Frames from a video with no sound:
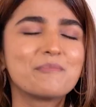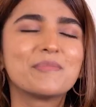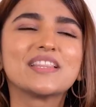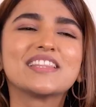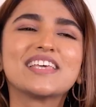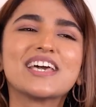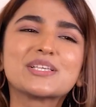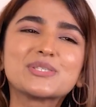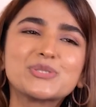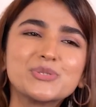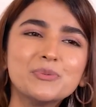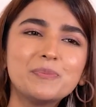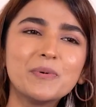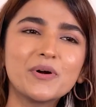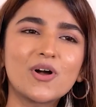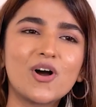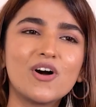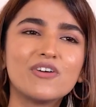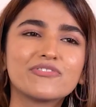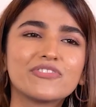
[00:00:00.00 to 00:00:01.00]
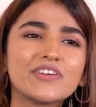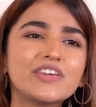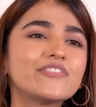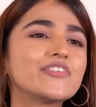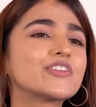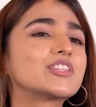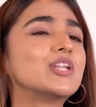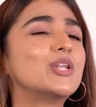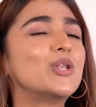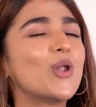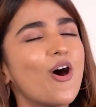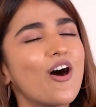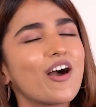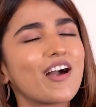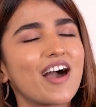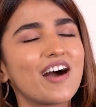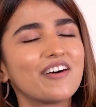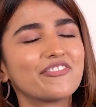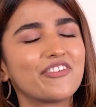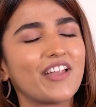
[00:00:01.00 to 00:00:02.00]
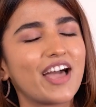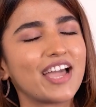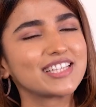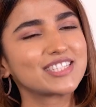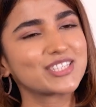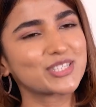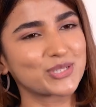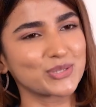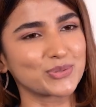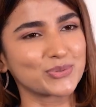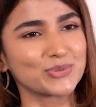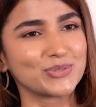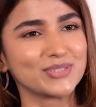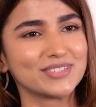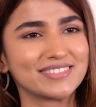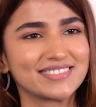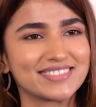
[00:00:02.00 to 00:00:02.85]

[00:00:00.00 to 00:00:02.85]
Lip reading: but they are super comfy for the long-hour flights too.